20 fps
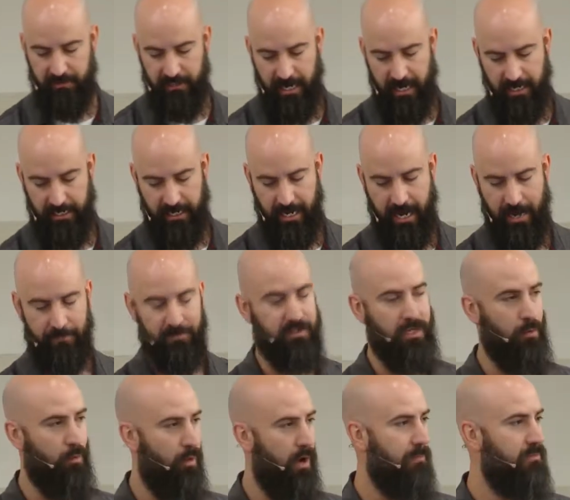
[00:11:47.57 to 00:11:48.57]
dating apps
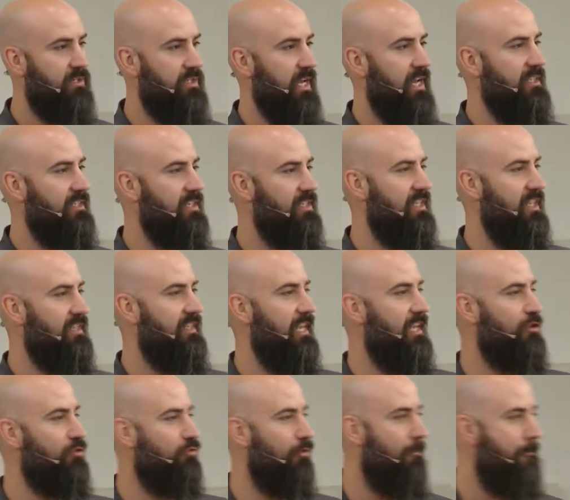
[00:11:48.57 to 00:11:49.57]
and websites is that they
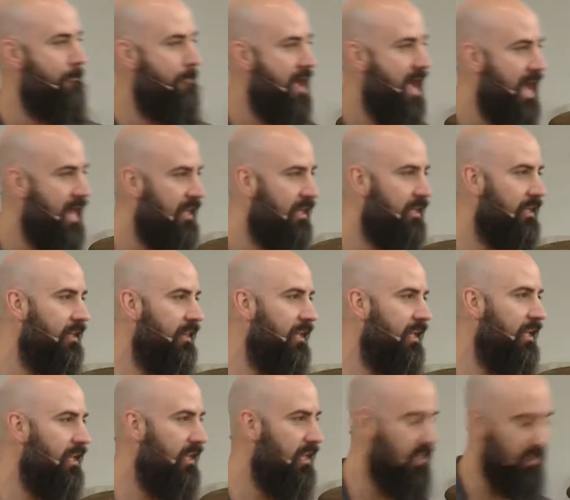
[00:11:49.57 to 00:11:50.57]

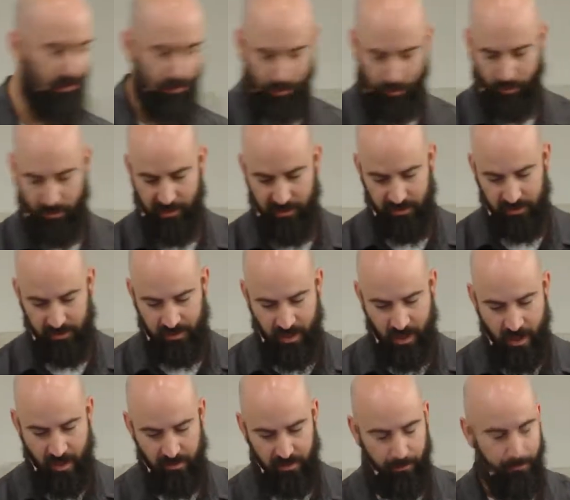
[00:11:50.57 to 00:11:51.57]
dramatically increase
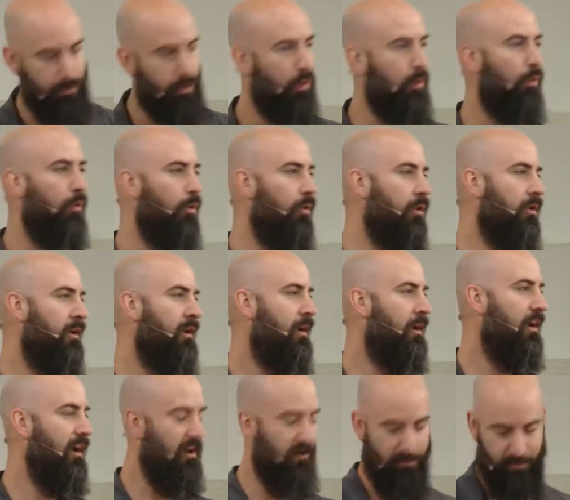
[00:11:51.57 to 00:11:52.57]
the pool
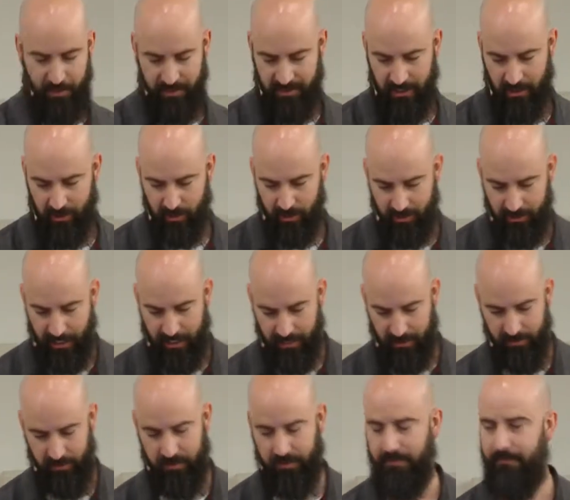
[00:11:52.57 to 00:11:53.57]
of potential
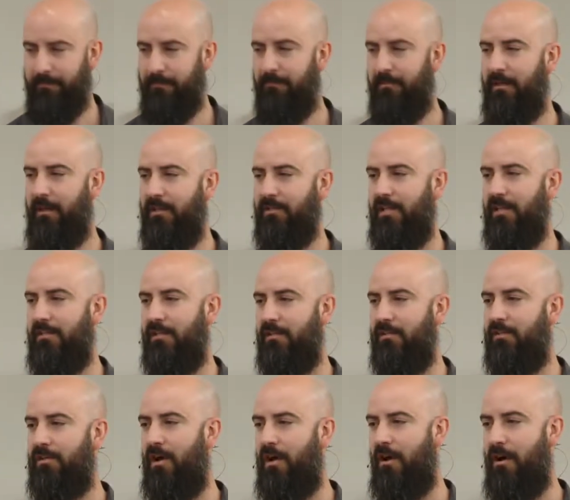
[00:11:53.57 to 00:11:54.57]
dates. Aziz
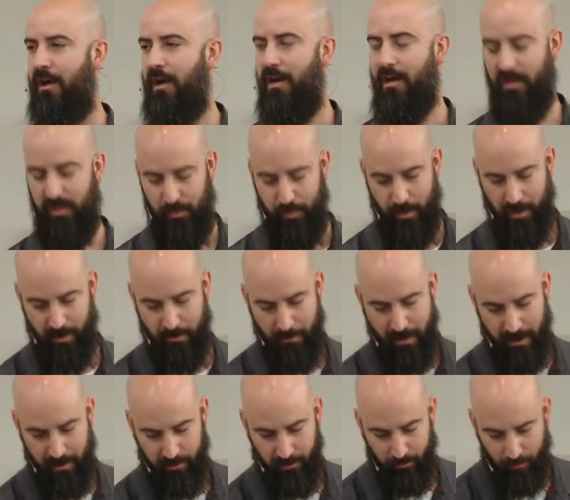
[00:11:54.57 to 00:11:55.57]
Ansari, in his book
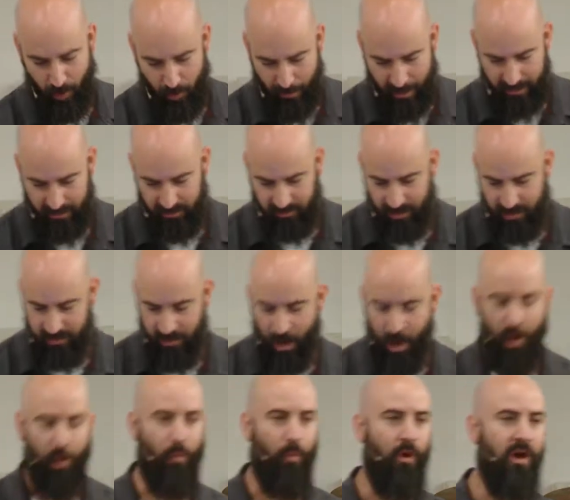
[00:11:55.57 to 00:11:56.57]
Modern Romance, says
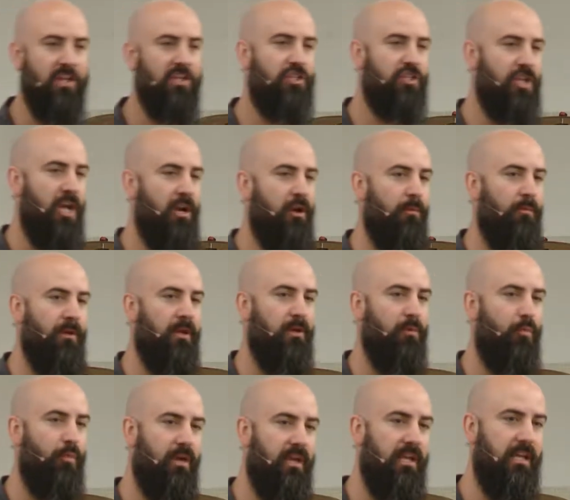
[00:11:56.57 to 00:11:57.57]
one
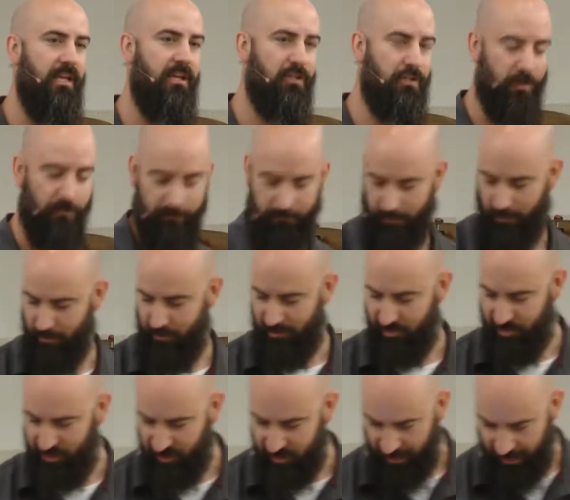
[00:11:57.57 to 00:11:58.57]
gentleman we interviewed
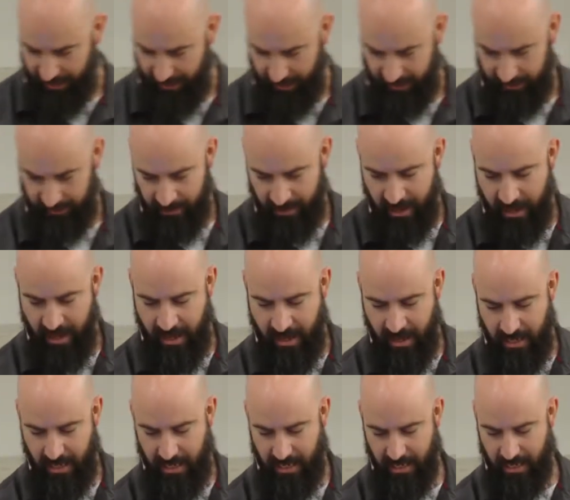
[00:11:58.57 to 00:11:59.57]
said
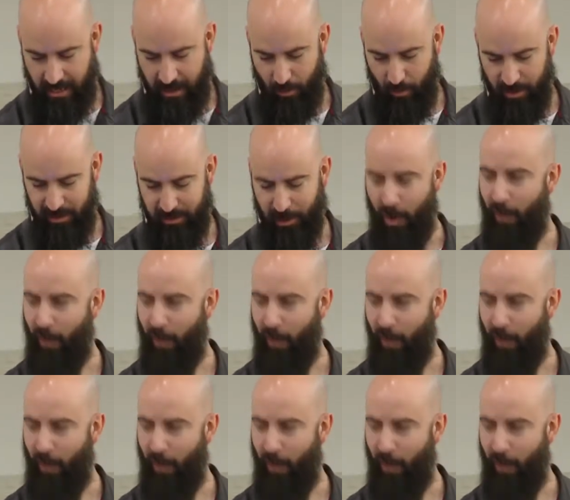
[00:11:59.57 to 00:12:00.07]
he was